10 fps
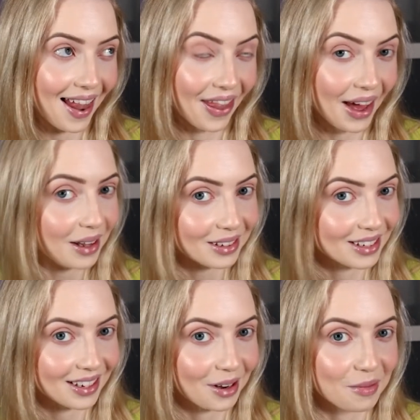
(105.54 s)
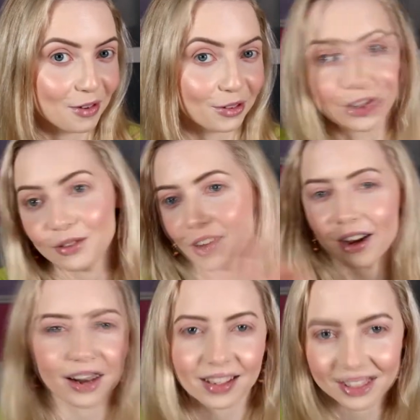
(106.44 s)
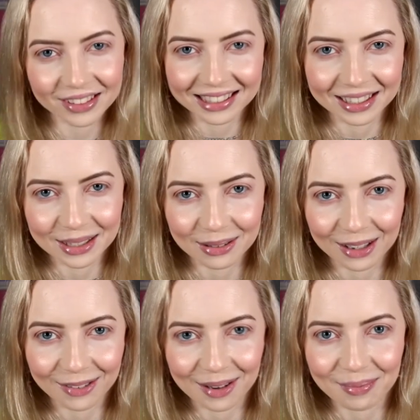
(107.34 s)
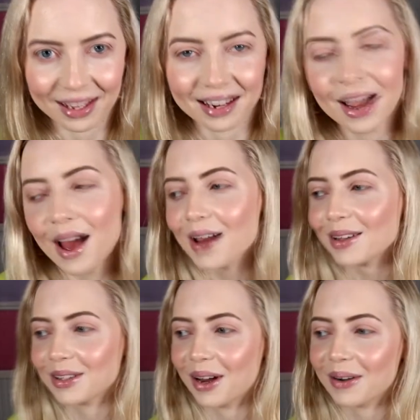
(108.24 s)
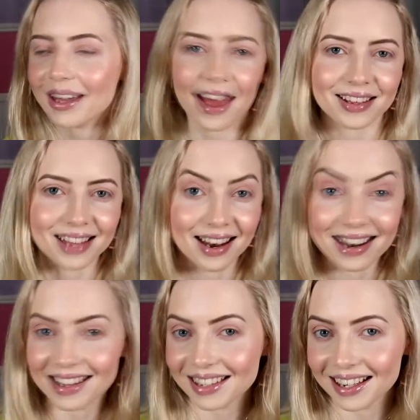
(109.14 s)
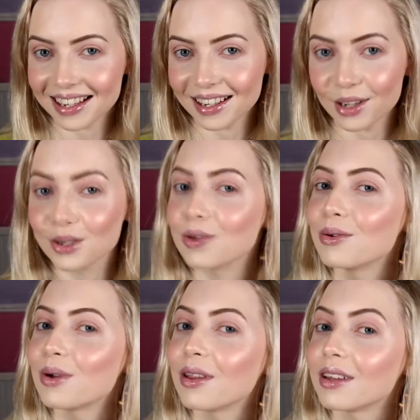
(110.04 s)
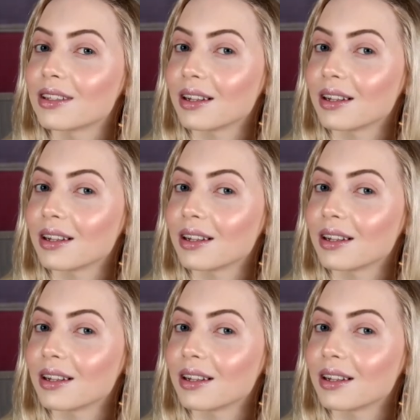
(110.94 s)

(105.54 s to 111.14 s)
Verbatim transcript: that looks gonna be fun. You've got lots of greens to work from then. So yes, let's get into this